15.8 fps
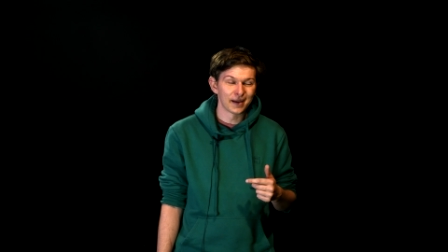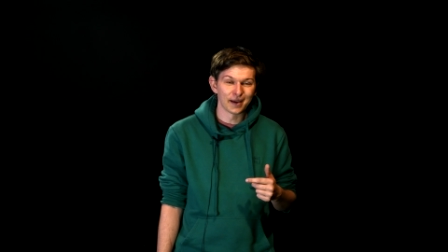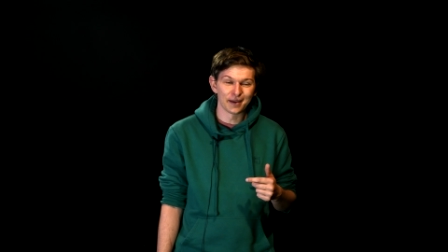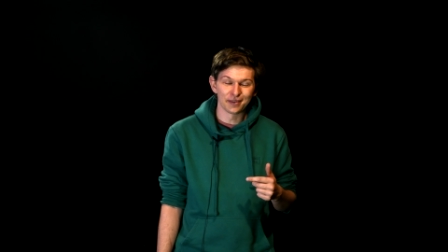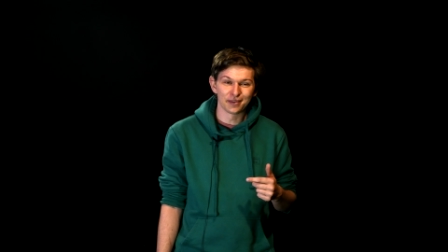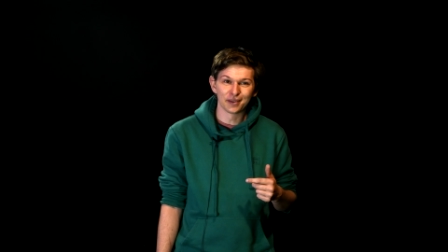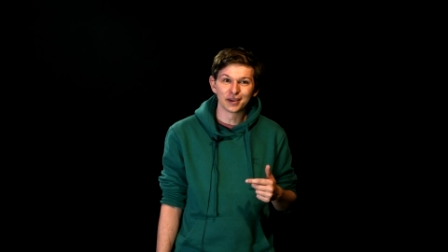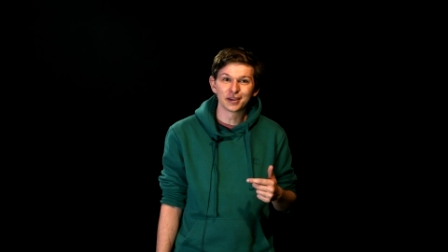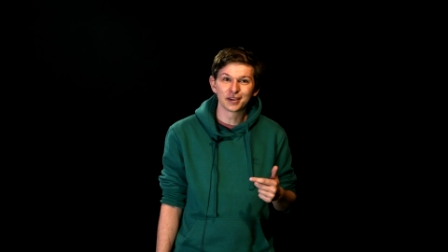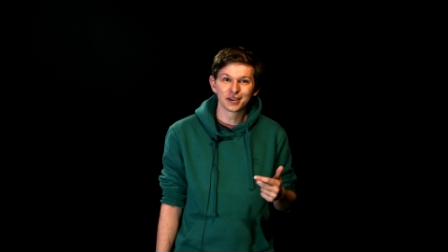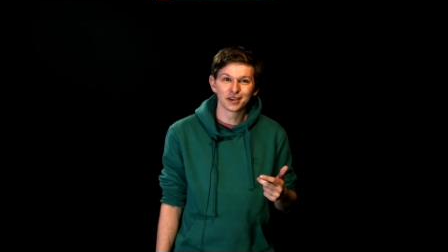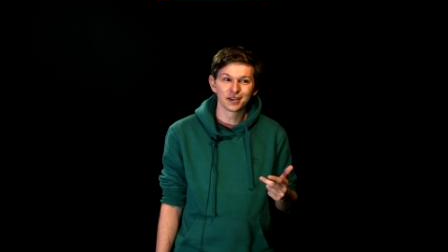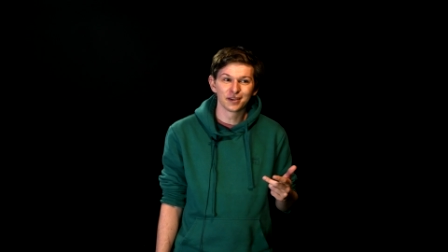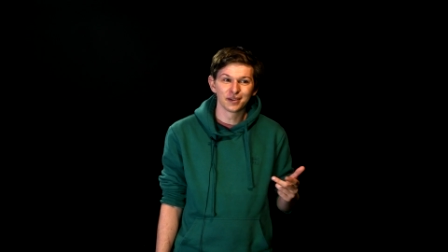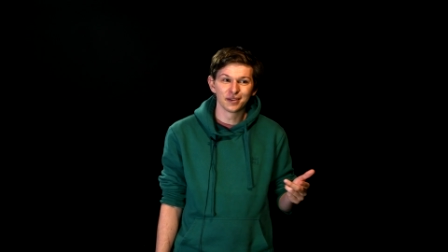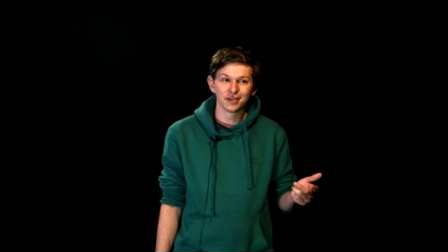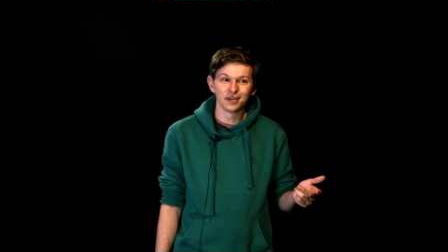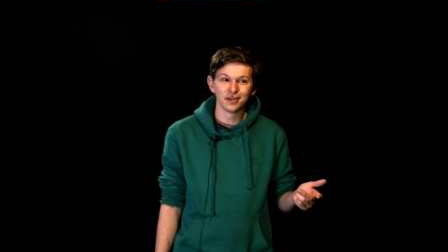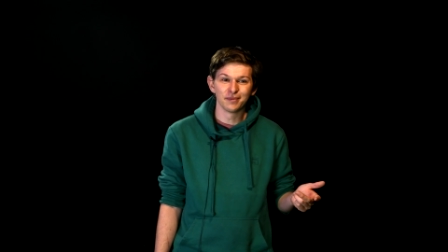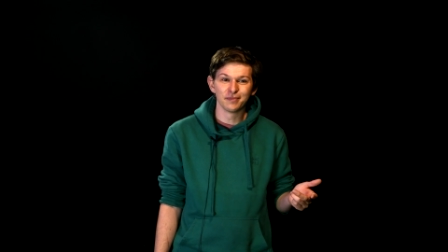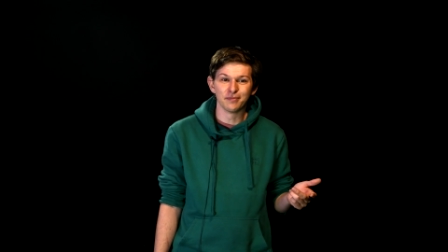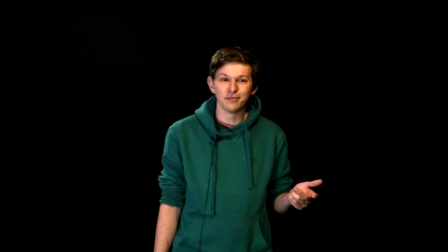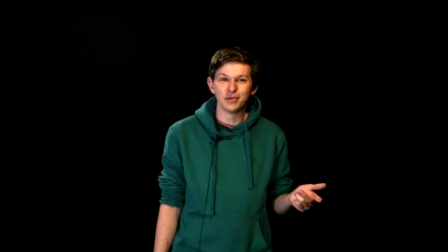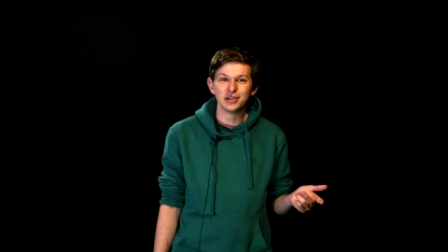I think,
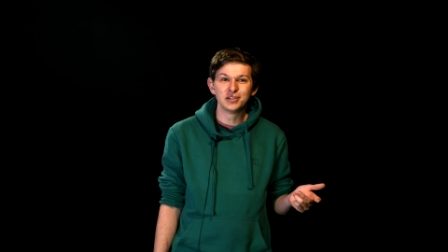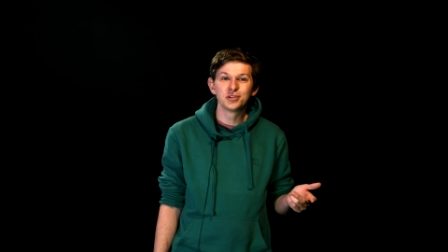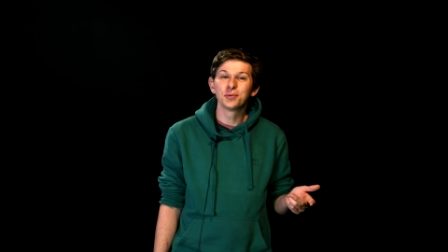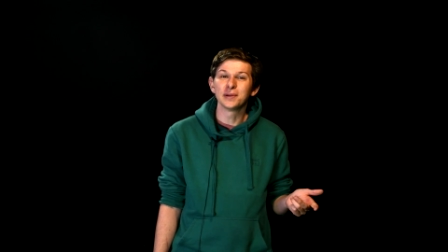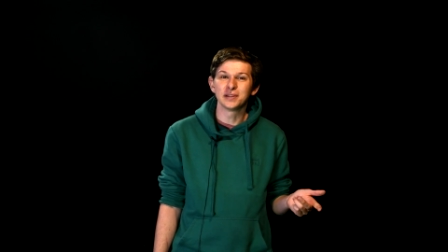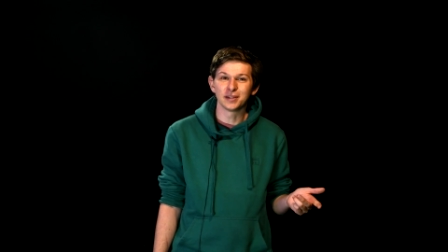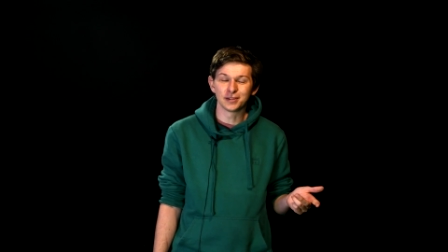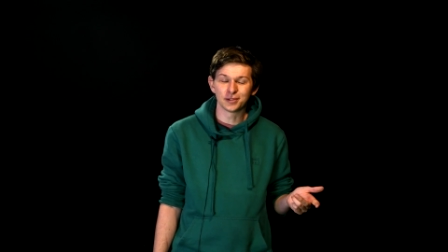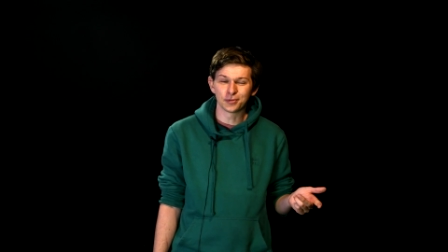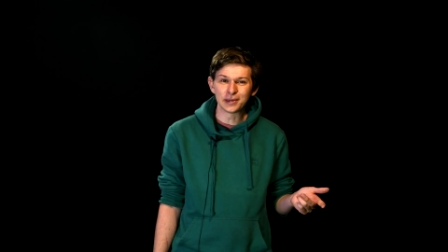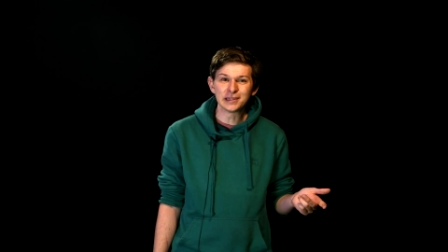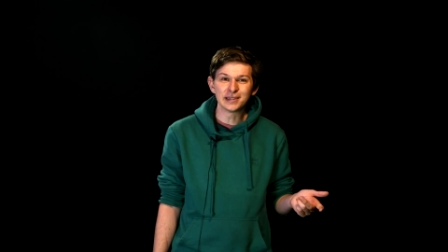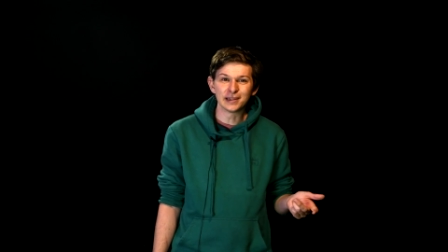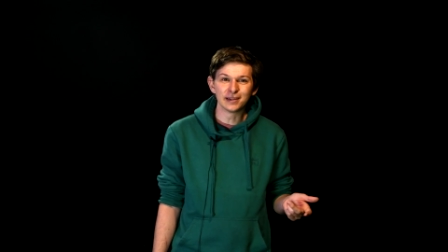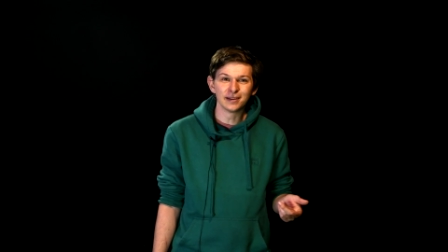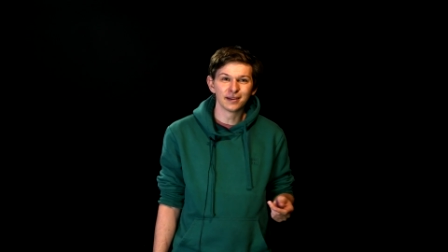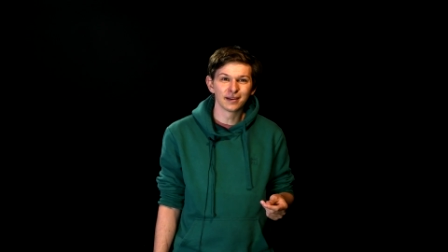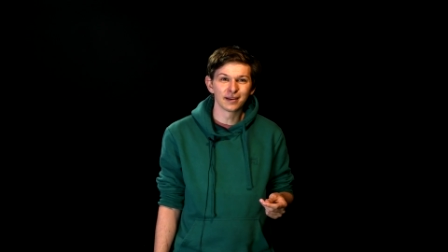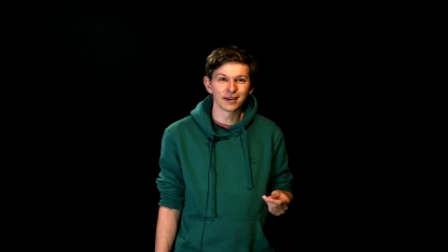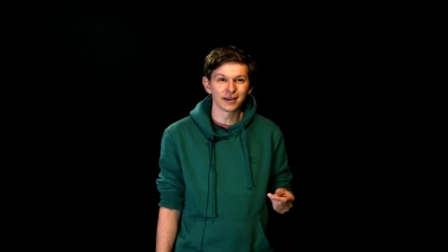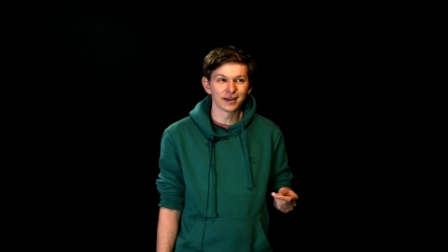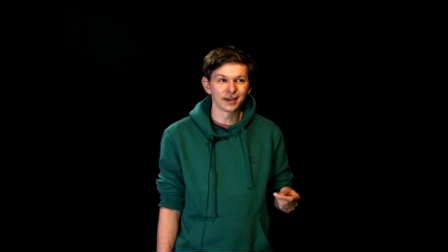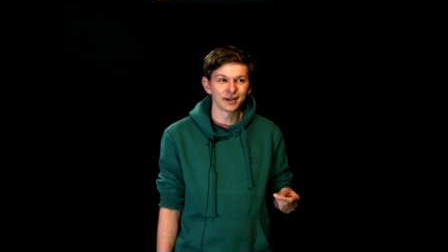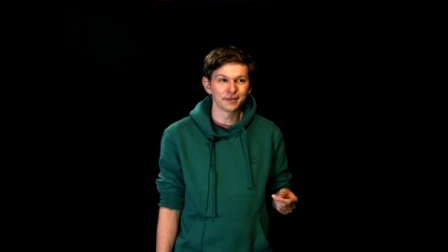mid 2020,
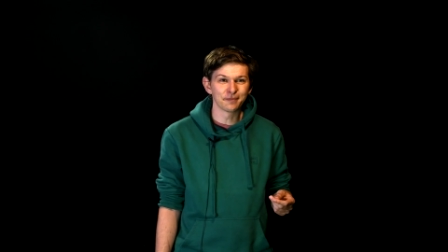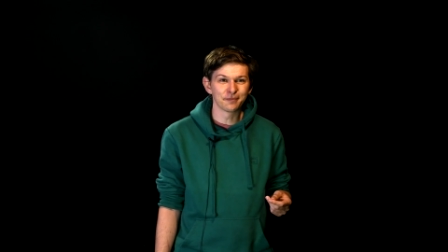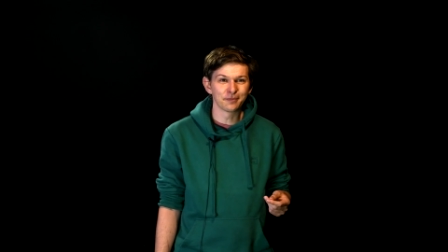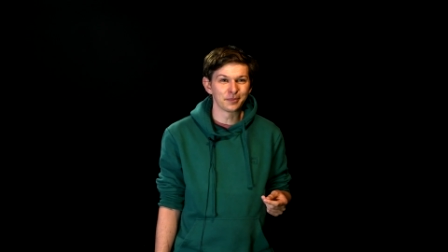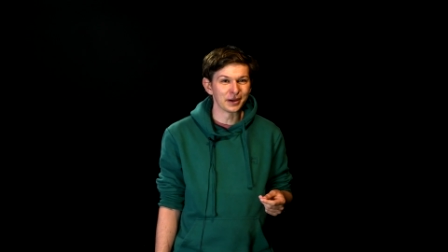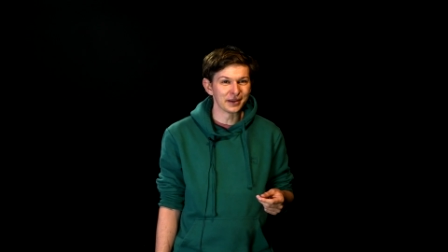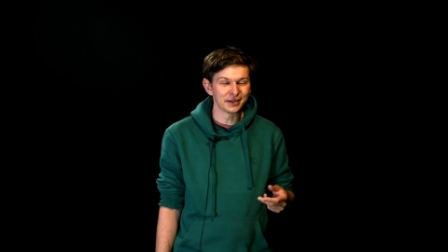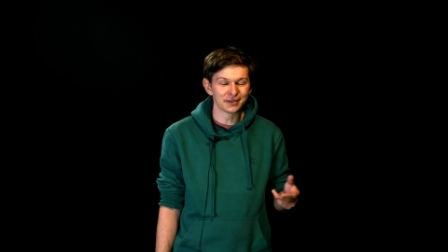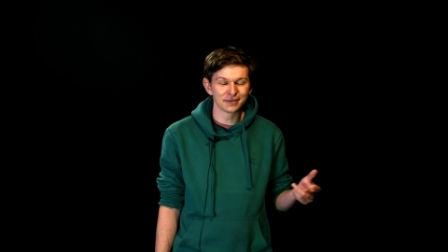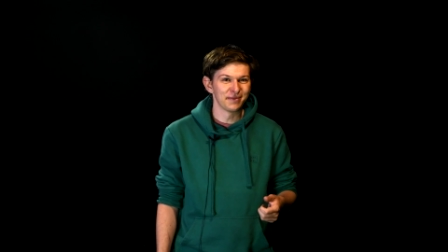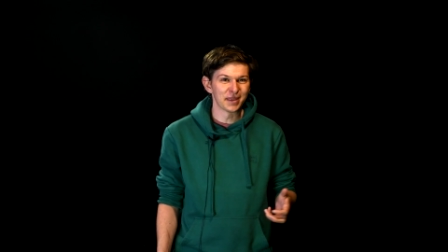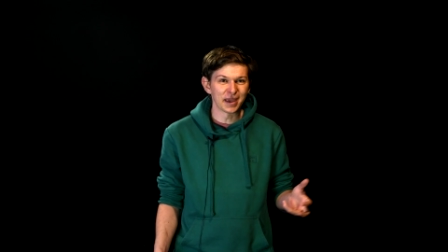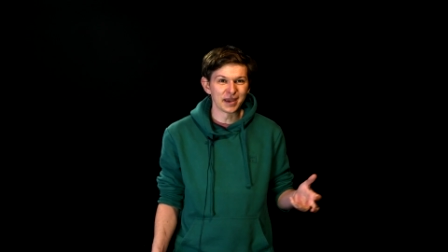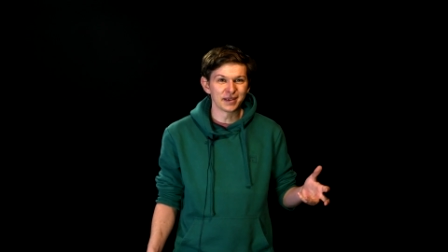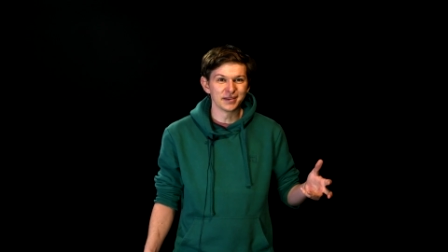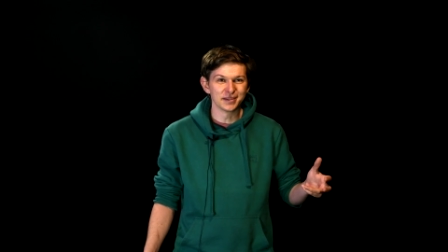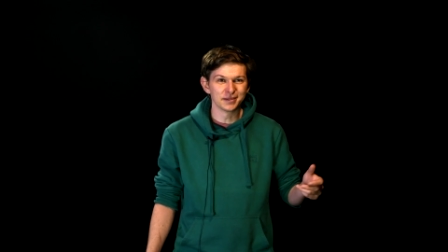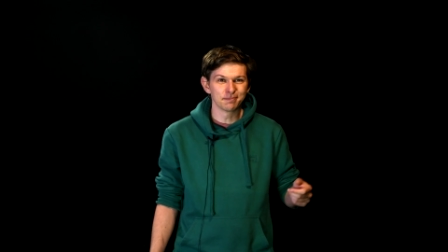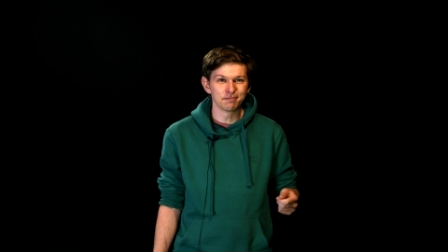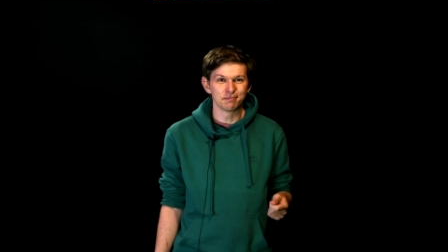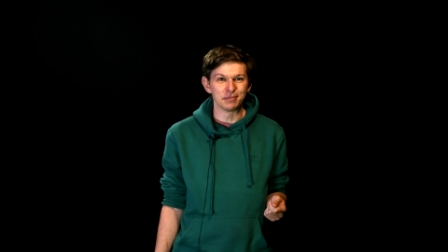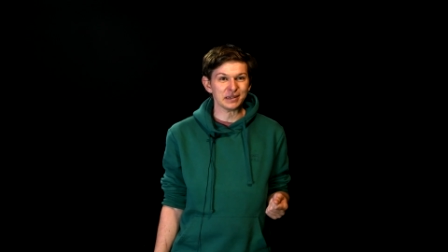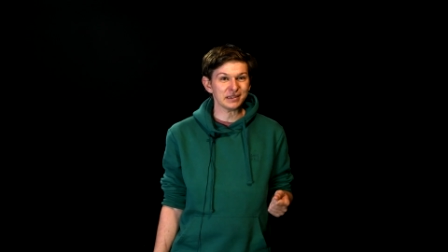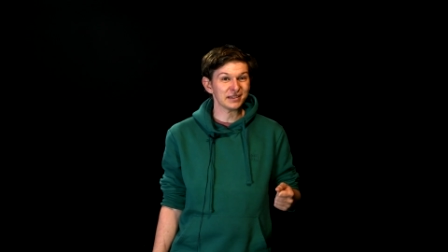uh, but that has
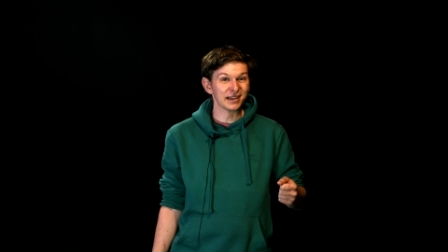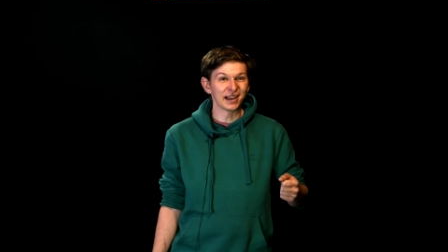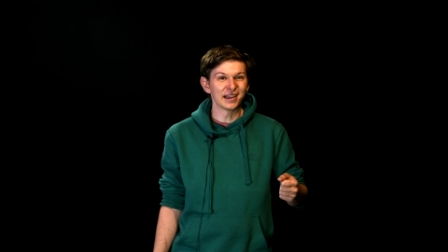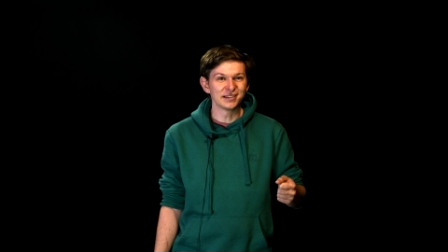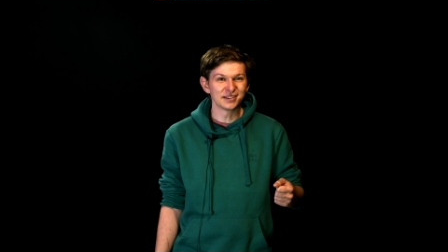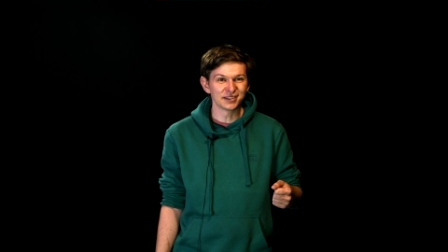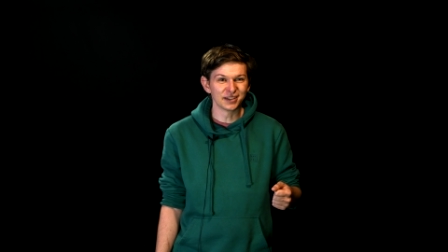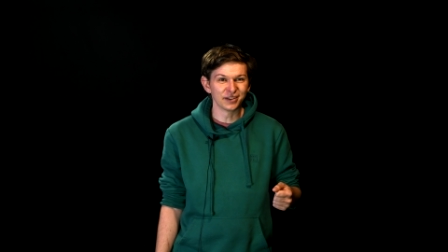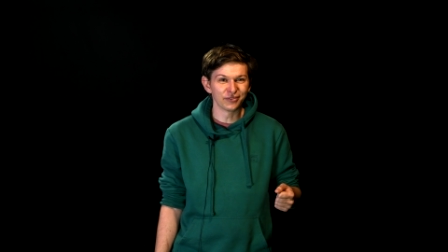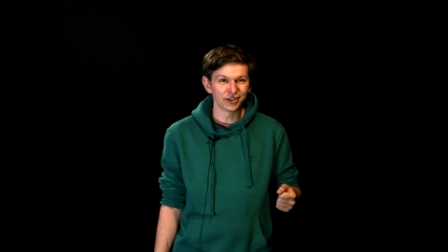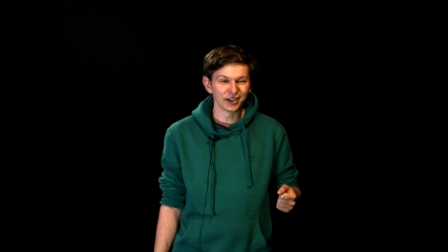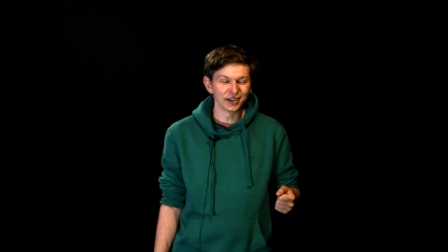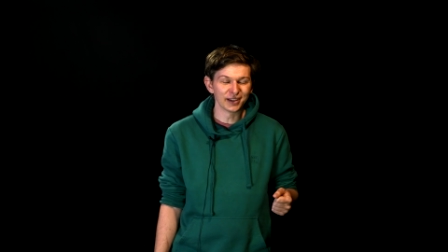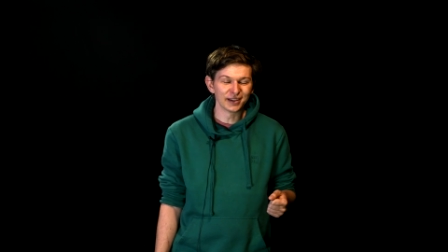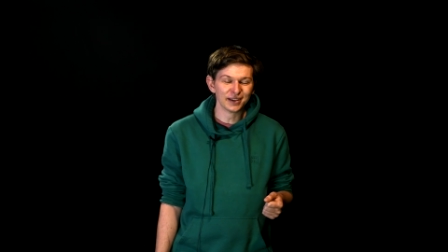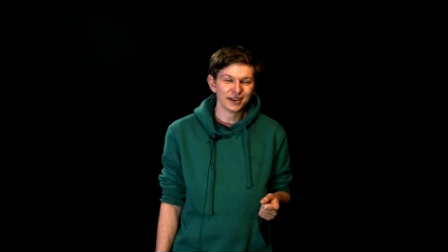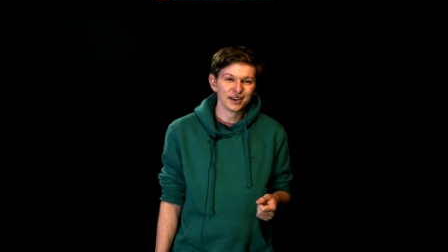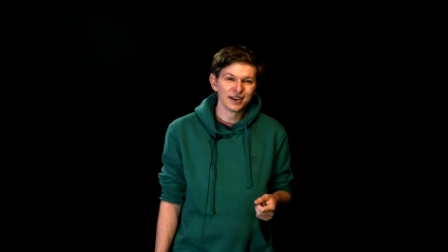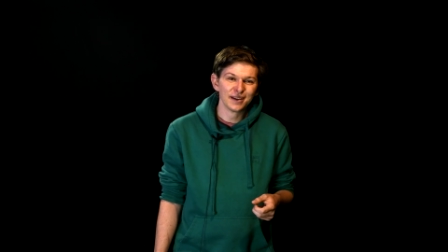been delayed significantly.